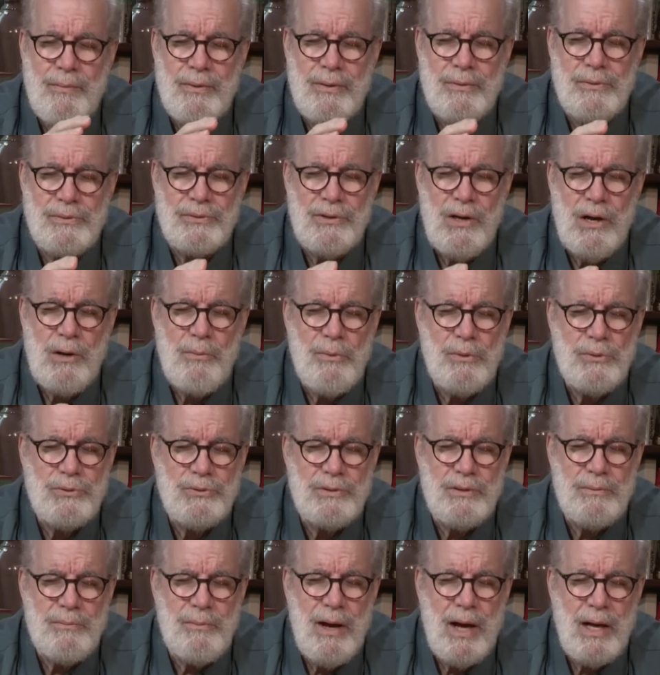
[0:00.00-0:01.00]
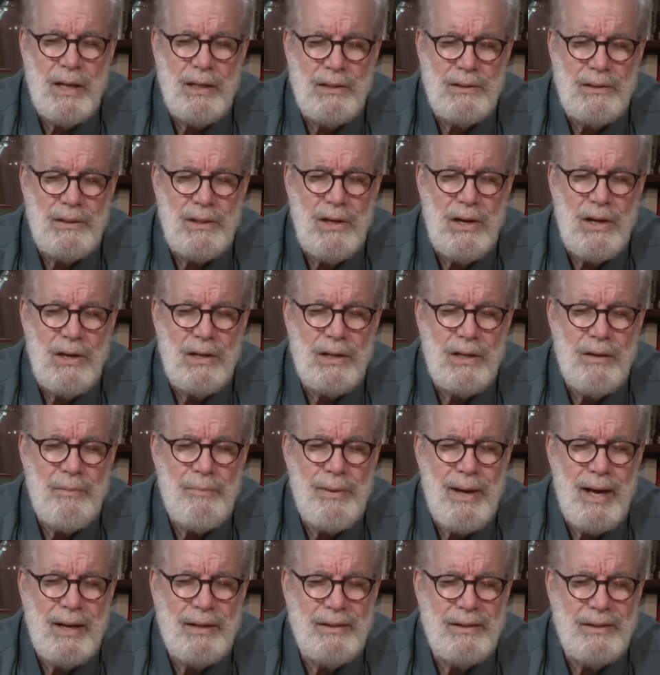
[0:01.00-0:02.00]
and it was almost a monologue
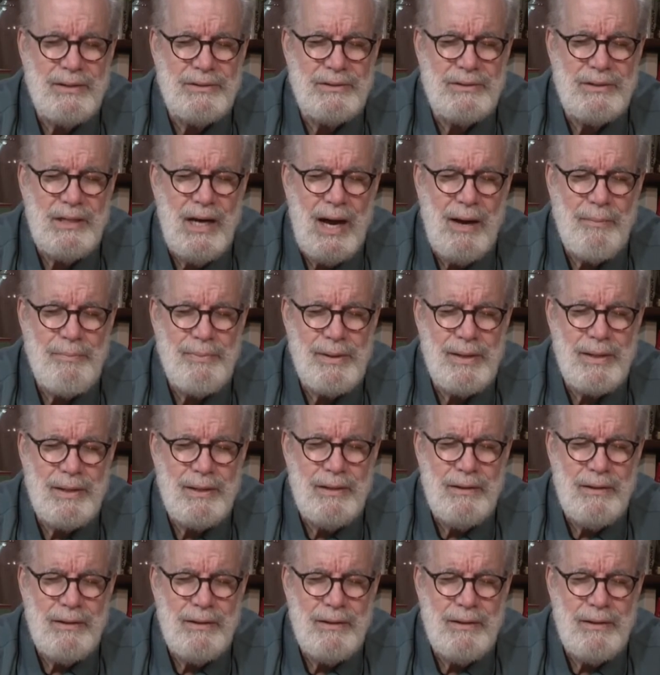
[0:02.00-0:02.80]
about a topic.